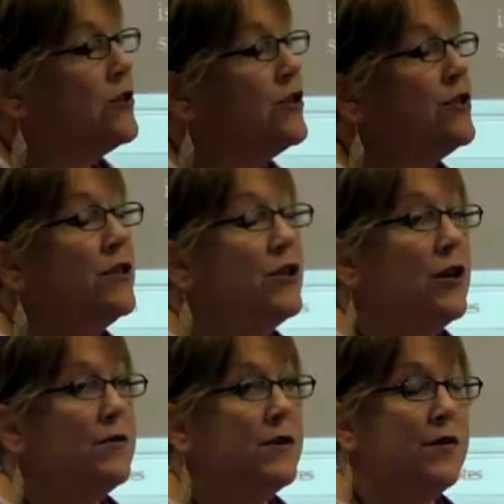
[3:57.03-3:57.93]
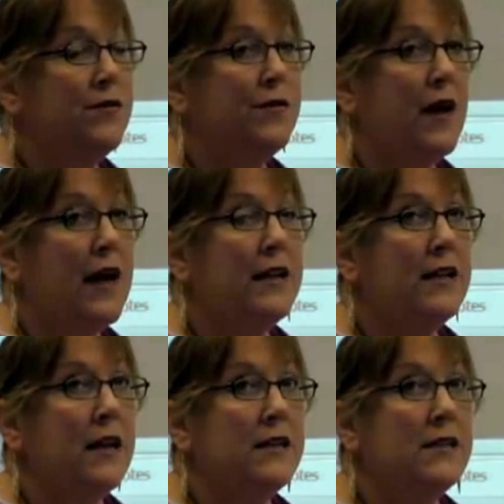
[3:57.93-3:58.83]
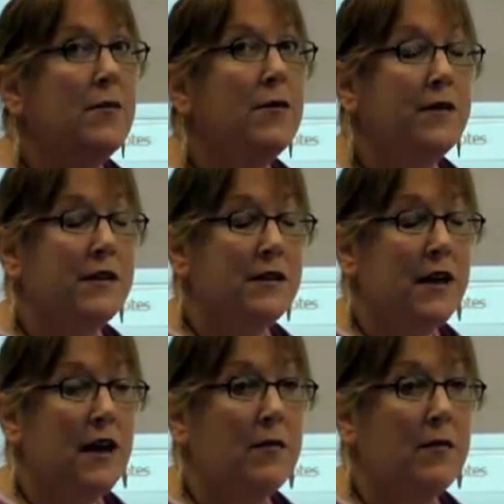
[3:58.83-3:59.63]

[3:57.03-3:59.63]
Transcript: Just in terms of, and some of this then